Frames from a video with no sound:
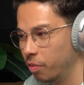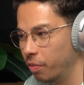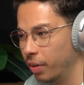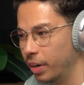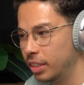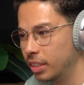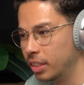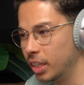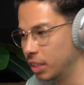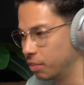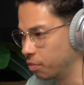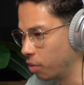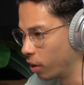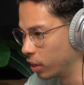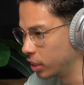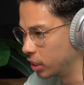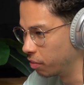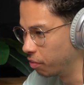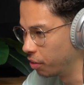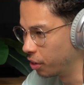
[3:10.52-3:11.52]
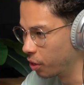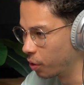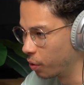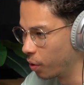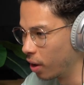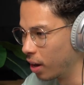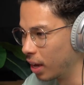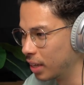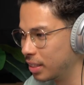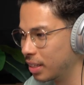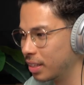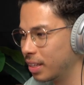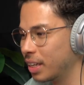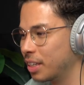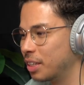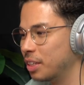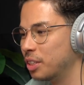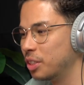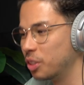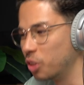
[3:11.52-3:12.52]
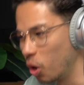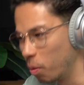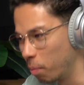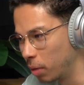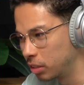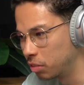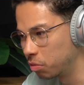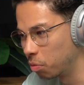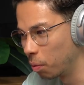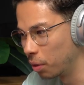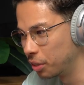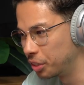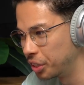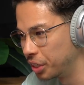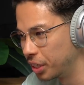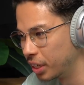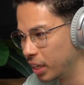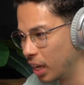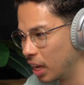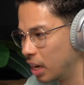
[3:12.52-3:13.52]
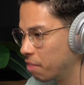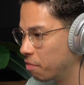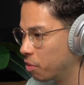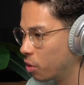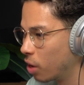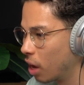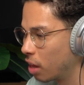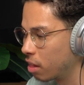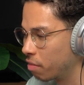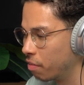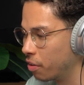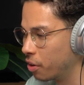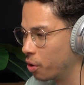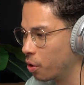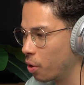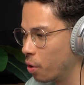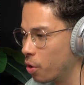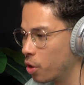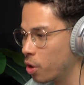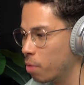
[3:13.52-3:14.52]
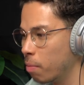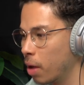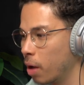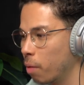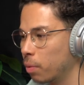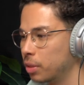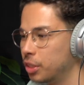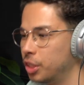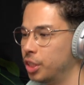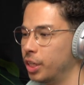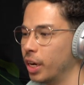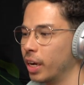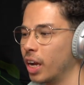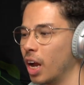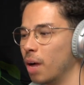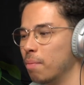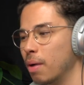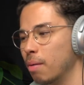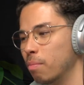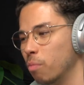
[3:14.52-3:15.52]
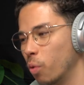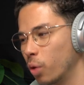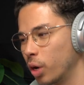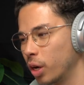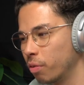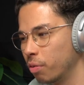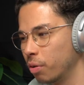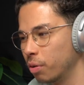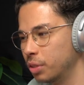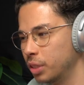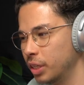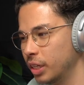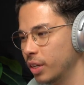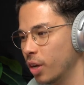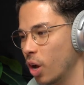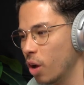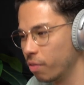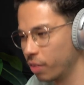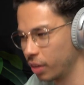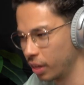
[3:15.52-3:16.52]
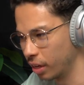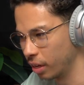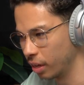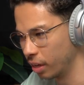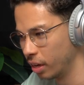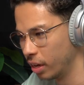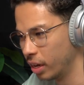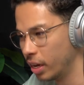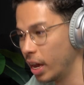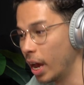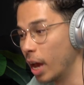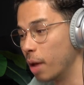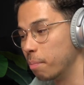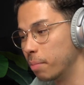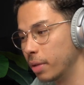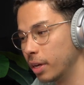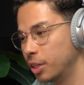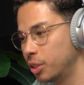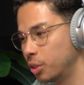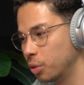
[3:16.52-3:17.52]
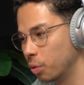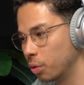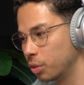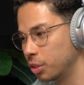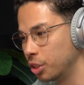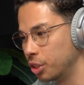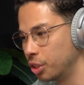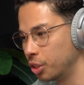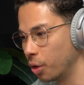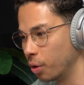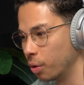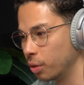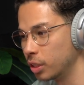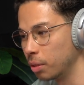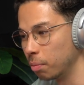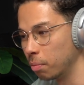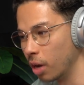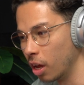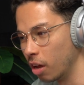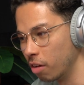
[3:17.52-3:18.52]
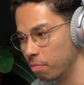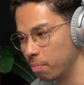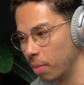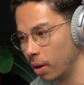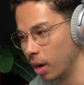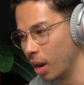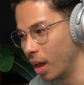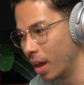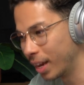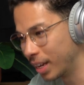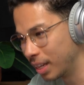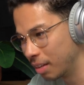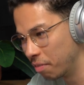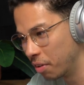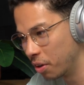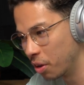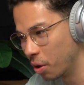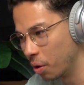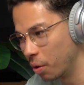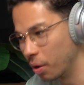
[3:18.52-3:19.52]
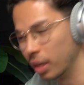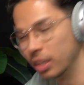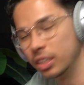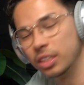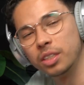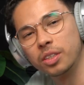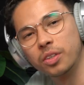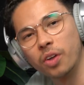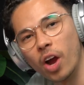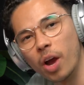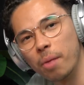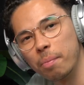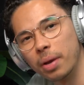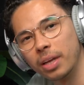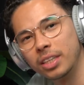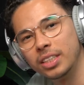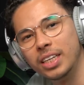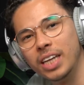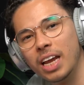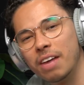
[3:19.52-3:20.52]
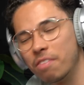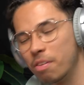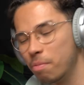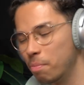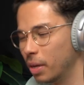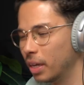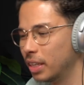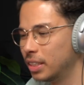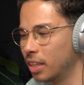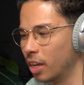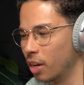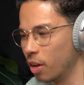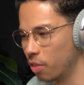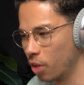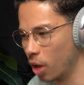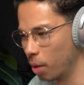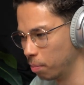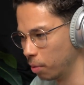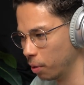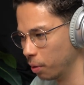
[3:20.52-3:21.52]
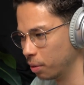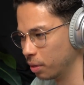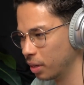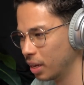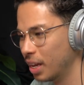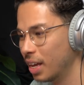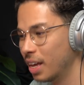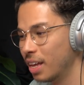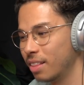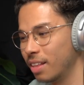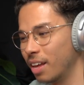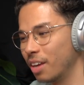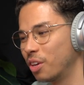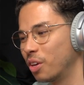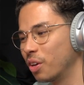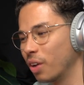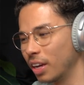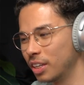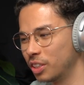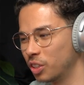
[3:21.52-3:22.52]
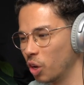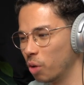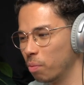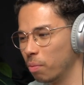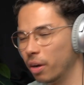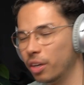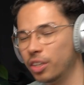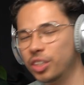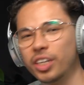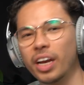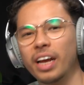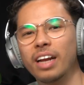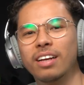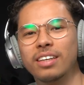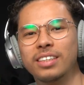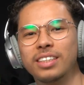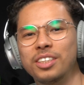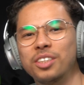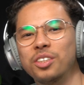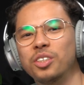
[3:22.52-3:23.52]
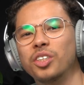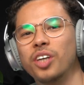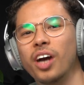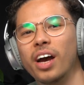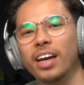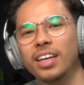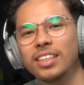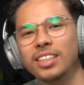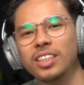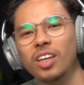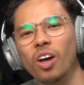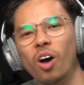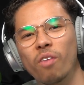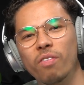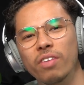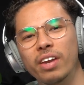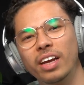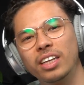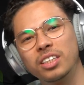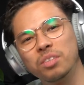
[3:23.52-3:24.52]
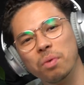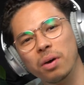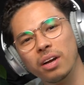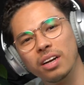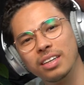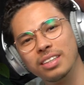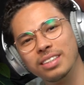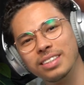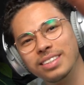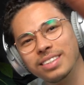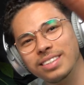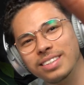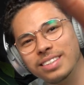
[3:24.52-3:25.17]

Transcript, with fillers: you reached this far into the video, I'd like to thank you so much for watching, and if you like the video, you might want to check out my morning routine over here, and be sure to show some love by liking the video and subscribing to never miss another upload. Thank you guys so much, and I'll see you guys on the next one.